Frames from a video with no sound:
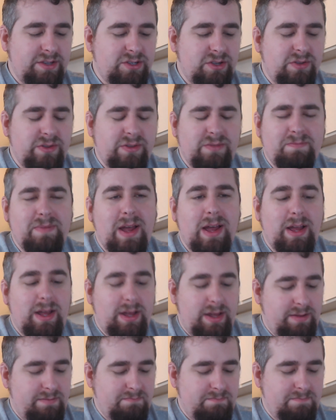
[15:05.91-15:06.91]
So the
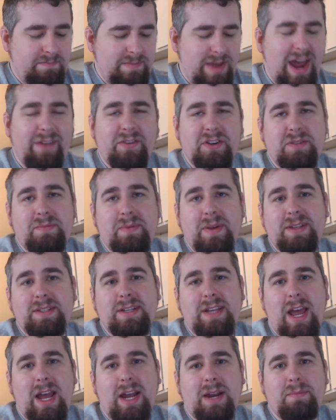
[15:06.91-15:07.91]
um, average base
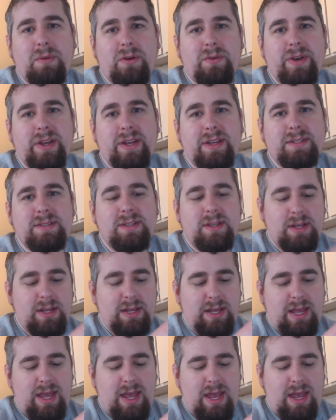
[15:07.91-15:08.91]
attack bonus
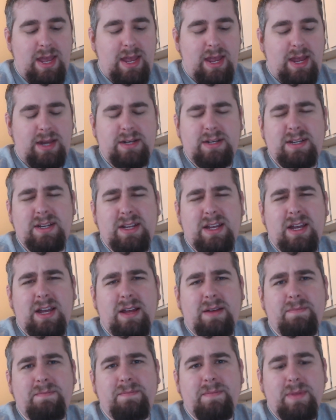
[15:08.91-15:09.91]
and
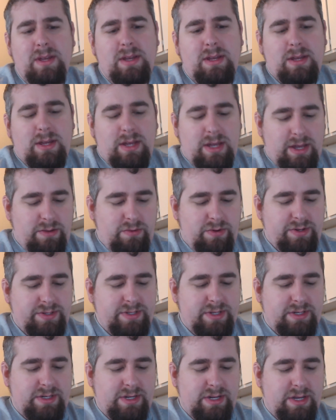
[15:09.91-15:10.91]
um, uh, what is it?